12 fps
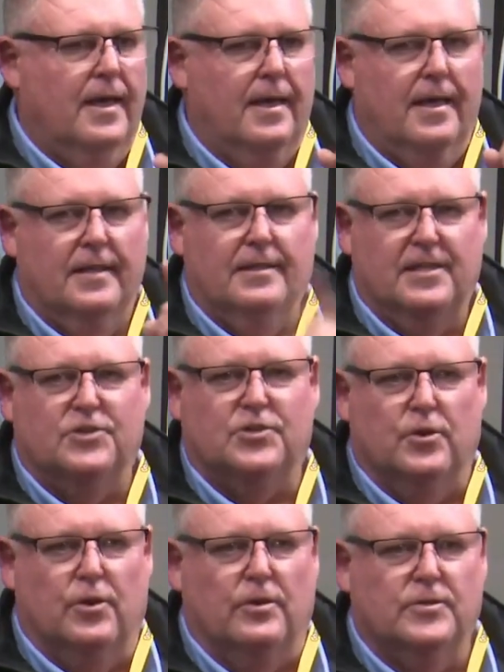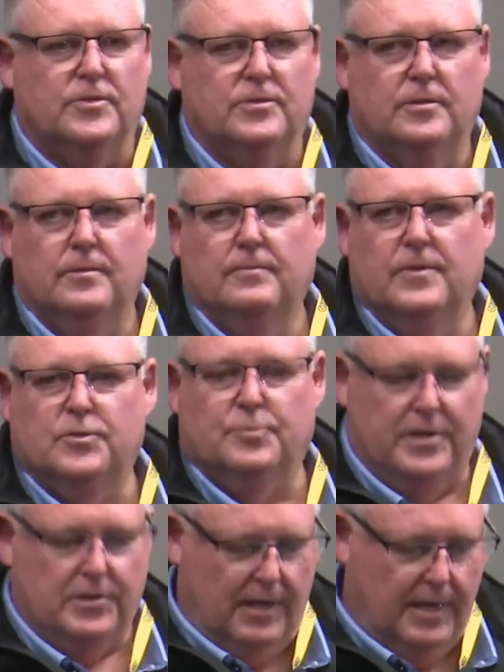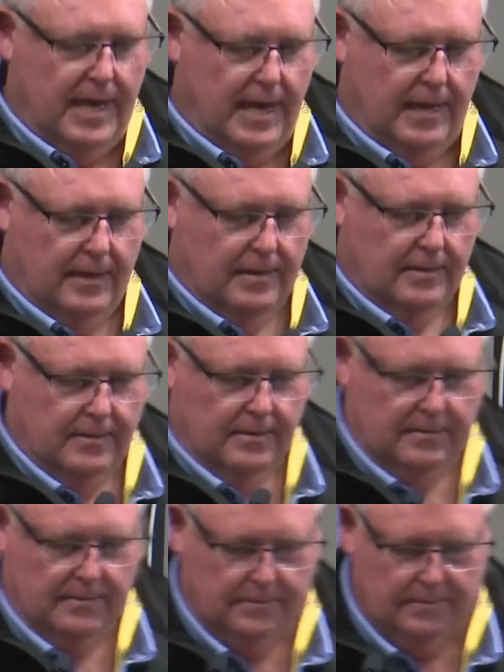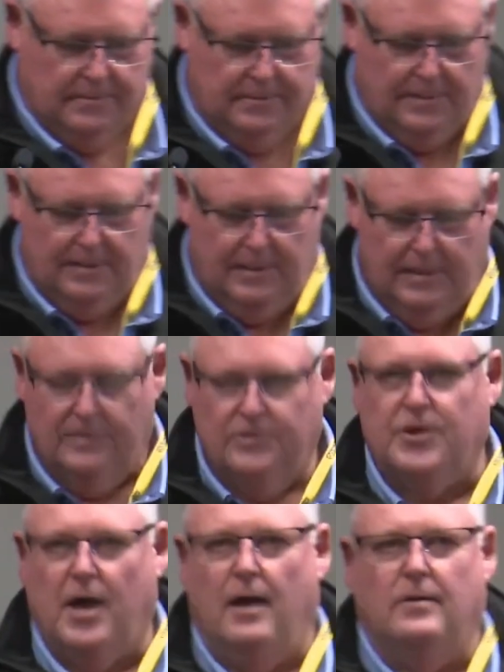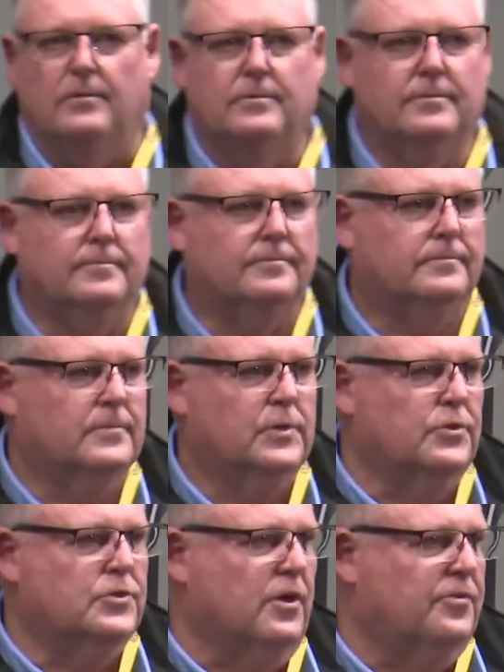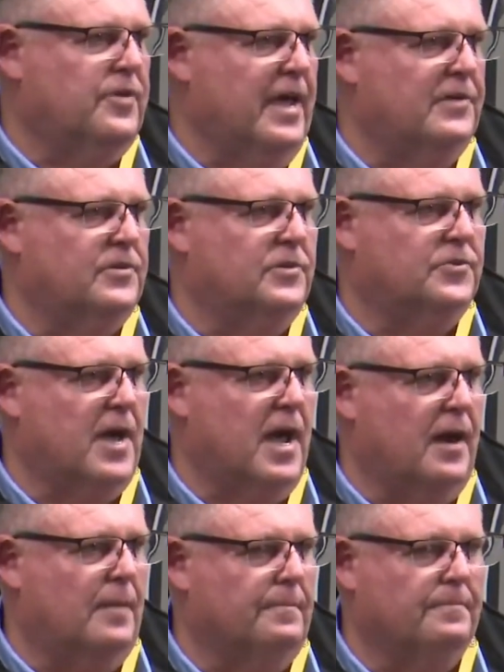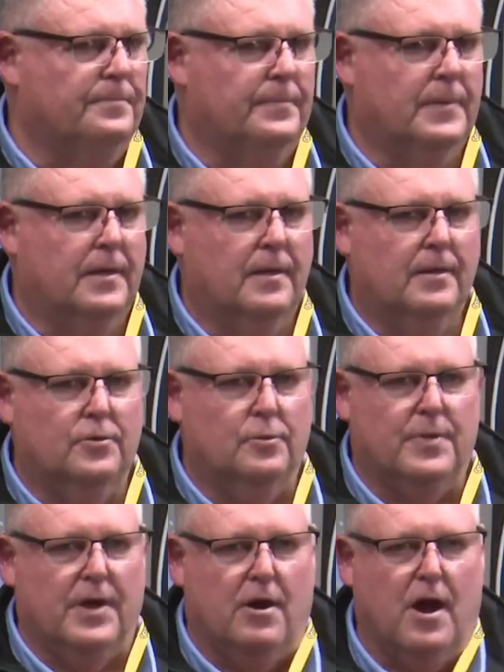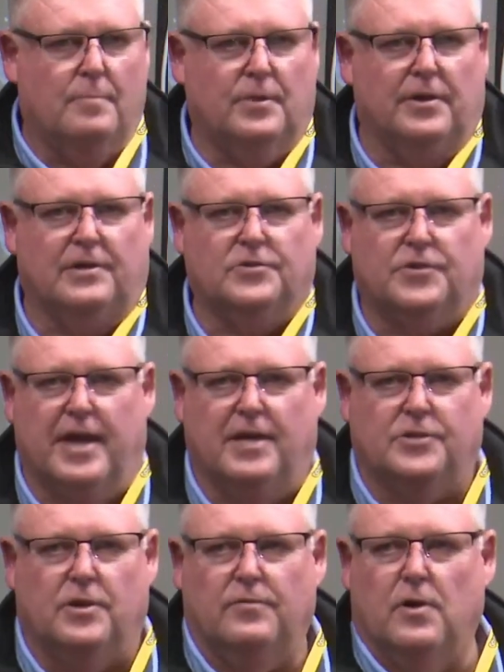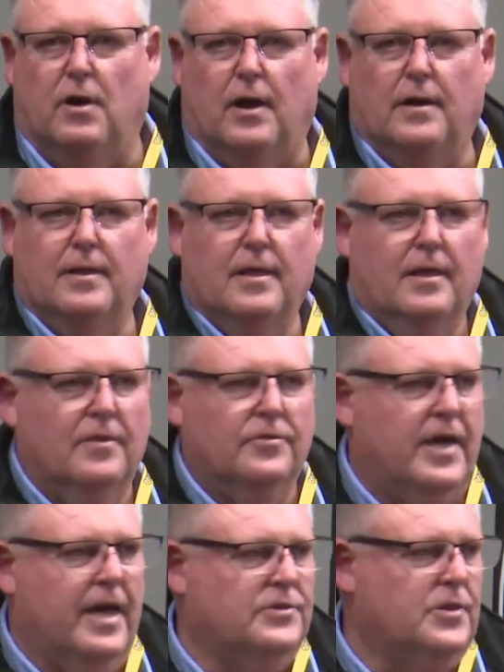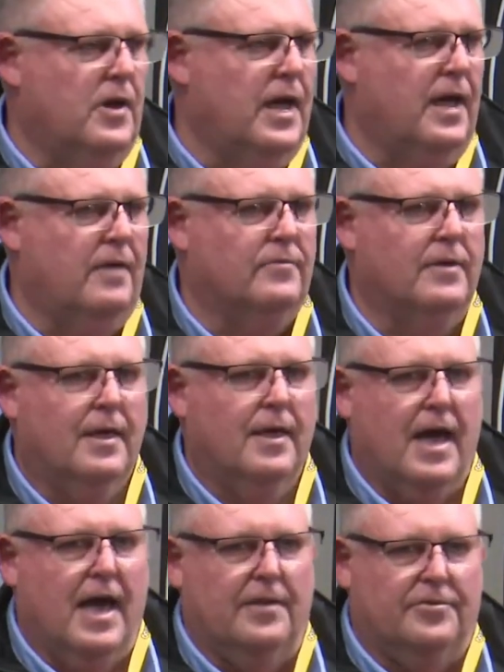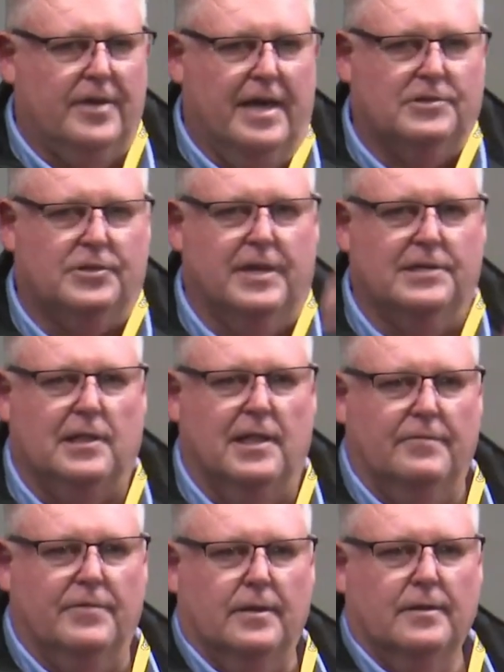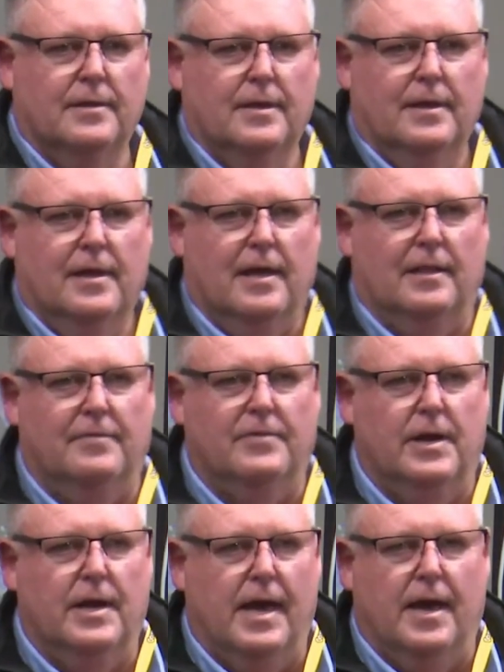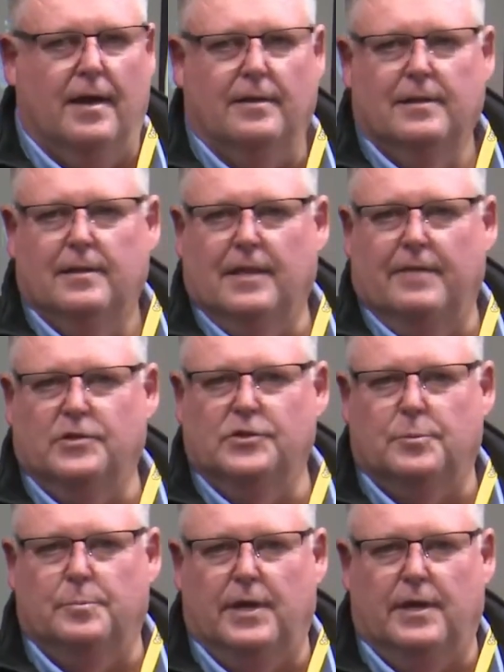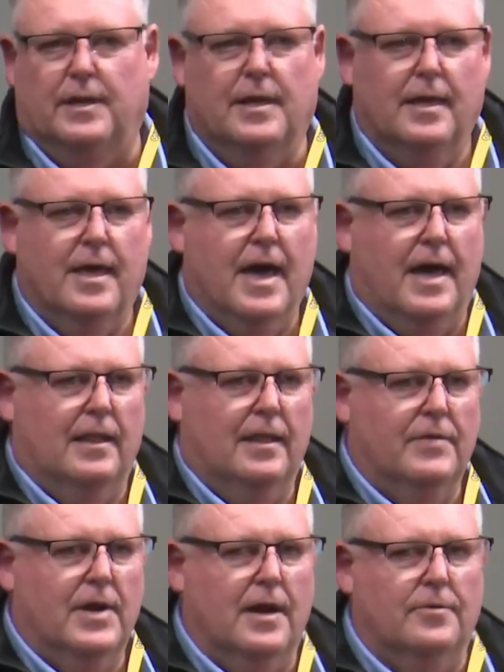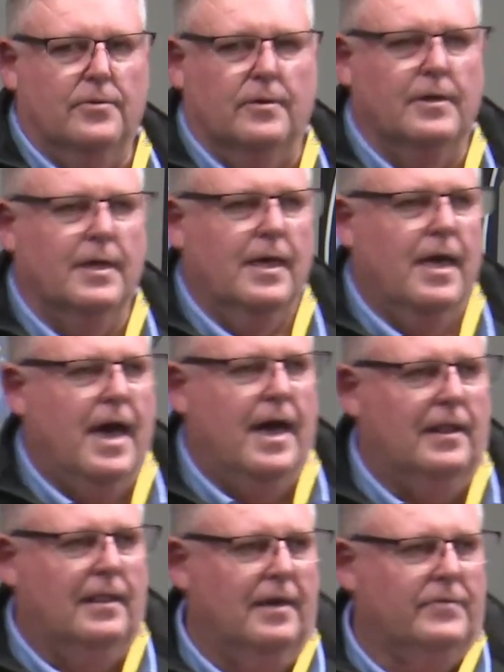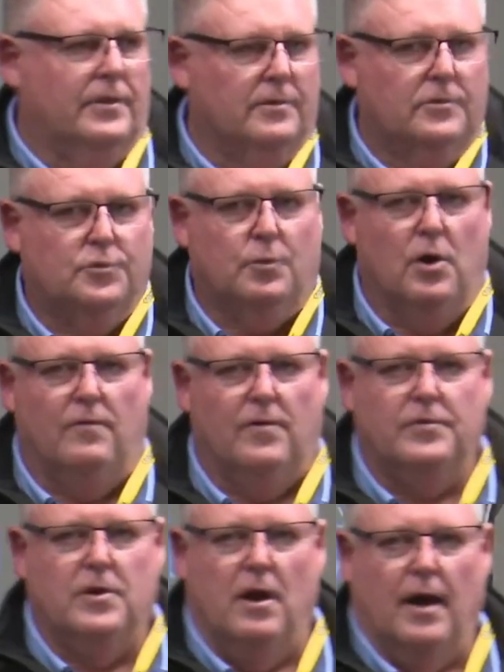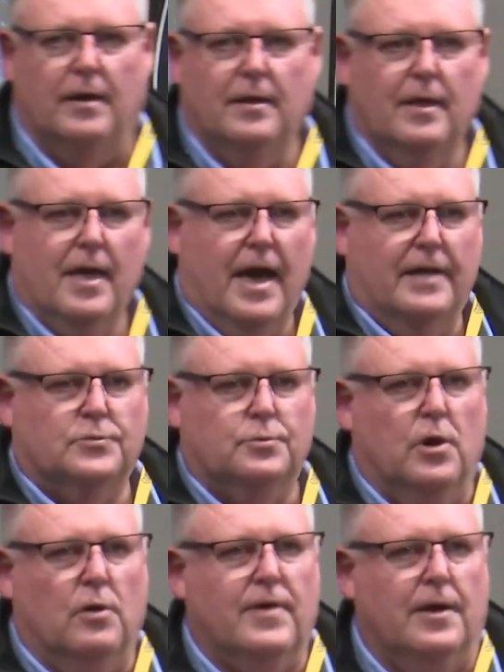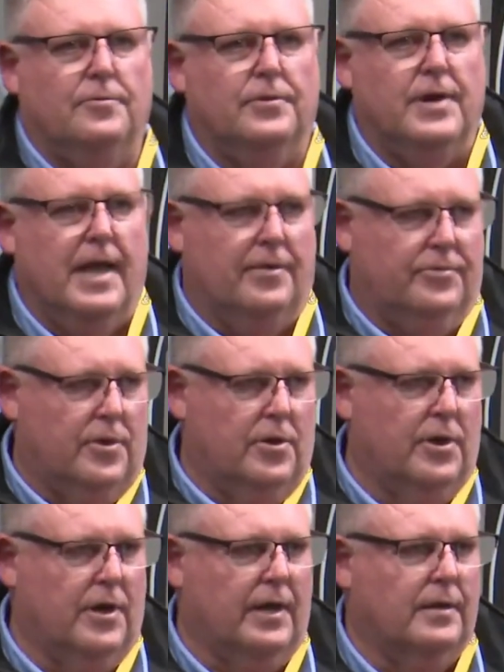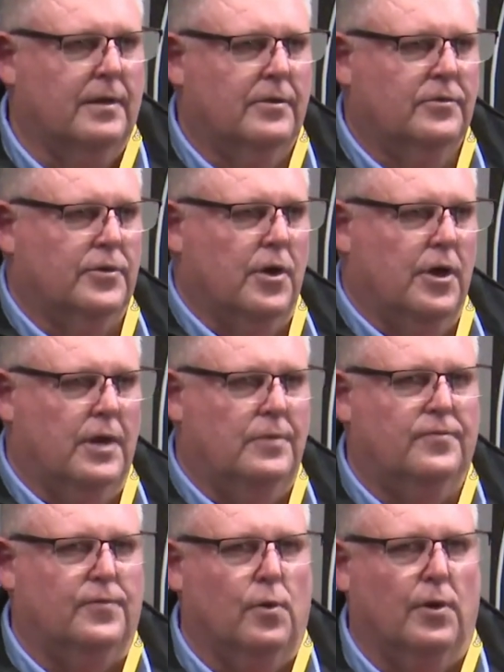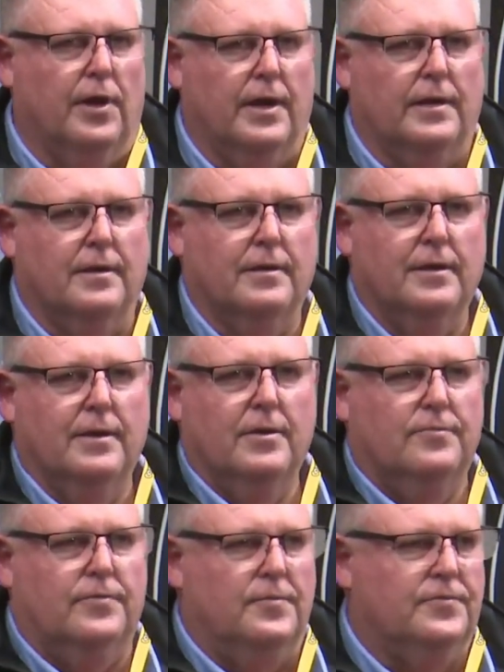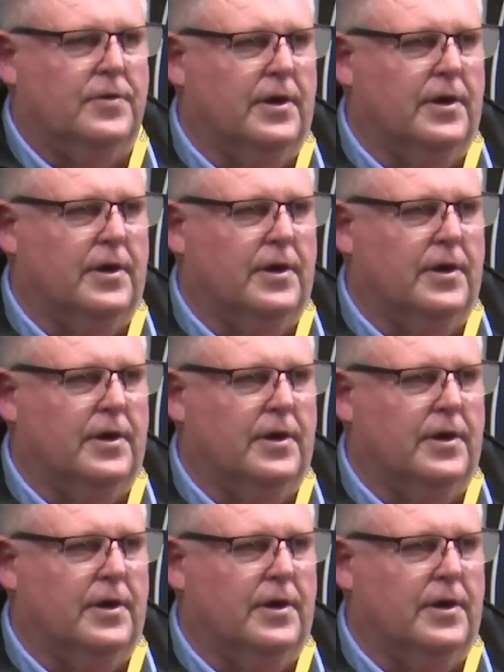This hurts, especially the hen. So, who's got 1,000 to start them? Good pair of opalines, 1,000 I've got, 1,000 I have. At 1,000 there's 11. 11 now, 11's your bid. At 1,100, at 11, 12 I've got. At 1,200 now 13, 13, 14, 15,